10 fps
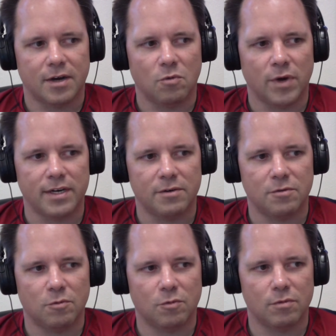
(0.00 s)
when
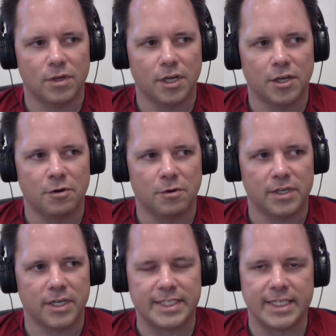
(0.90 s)

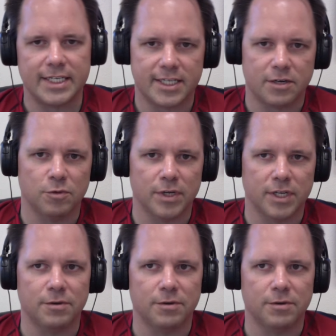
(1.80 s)
a city is hit really,